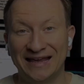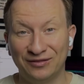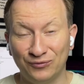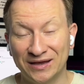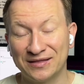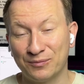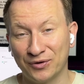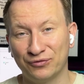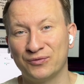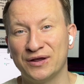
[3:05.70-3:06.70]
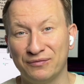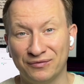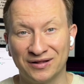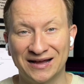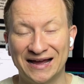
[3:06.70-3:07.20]
In week number three, we
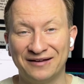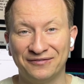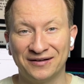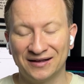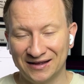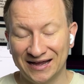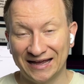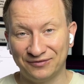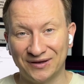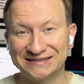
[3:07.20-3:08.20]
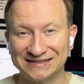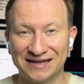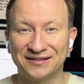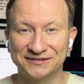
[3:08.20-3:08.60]
will have advanced data